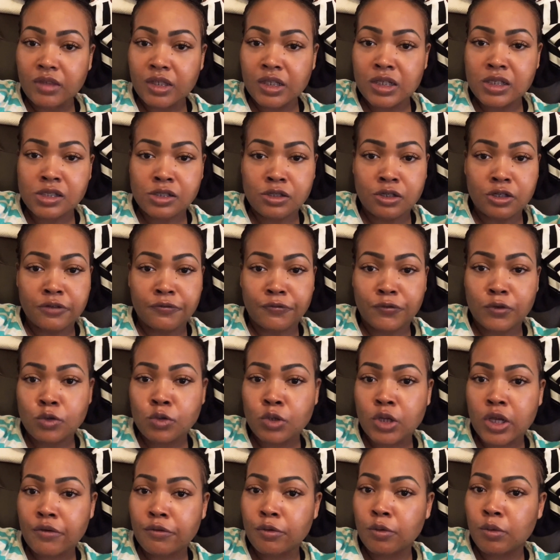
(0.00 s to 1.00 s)
it's good
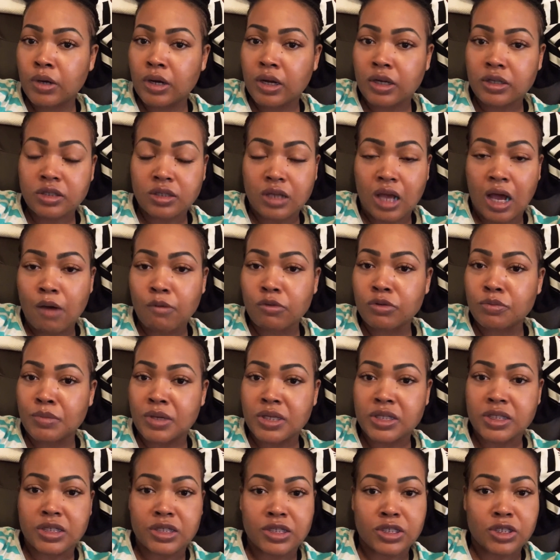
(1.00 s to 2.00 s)
food everywhere, so I was
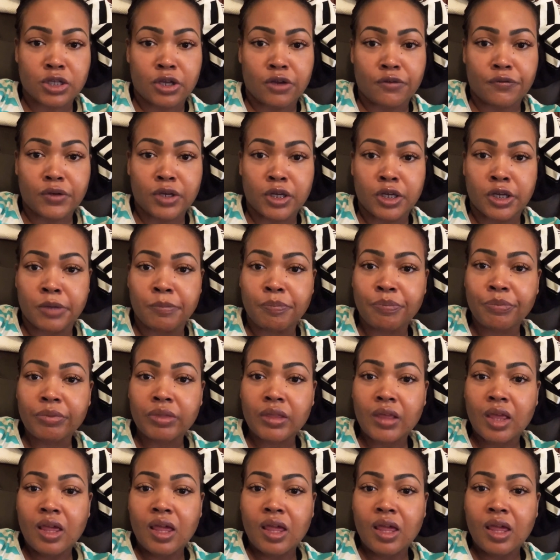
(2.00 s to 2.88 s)
messing stuff up.